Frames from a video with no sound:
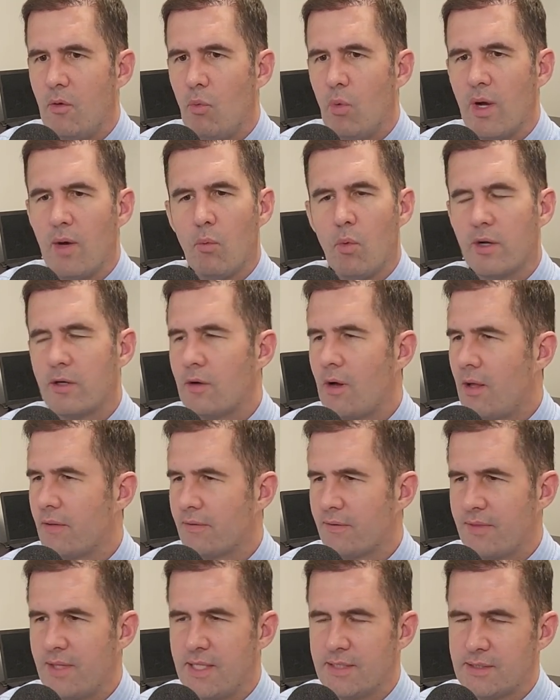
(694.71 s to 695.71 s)
what are all
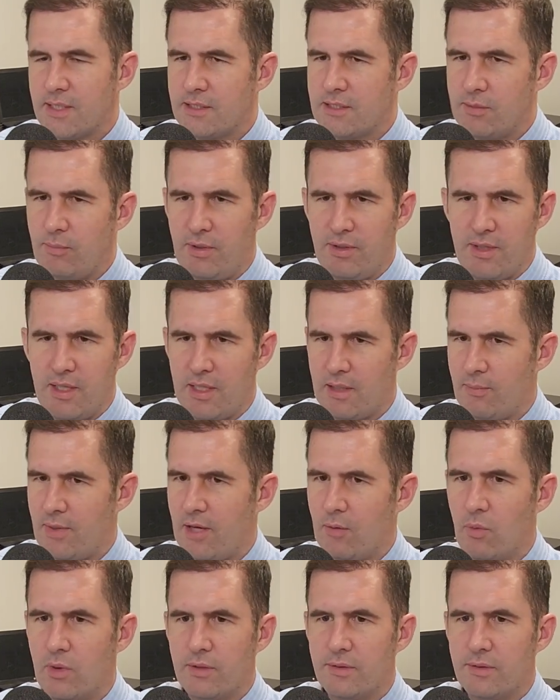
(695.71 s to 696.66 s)
the things they should be thinking about?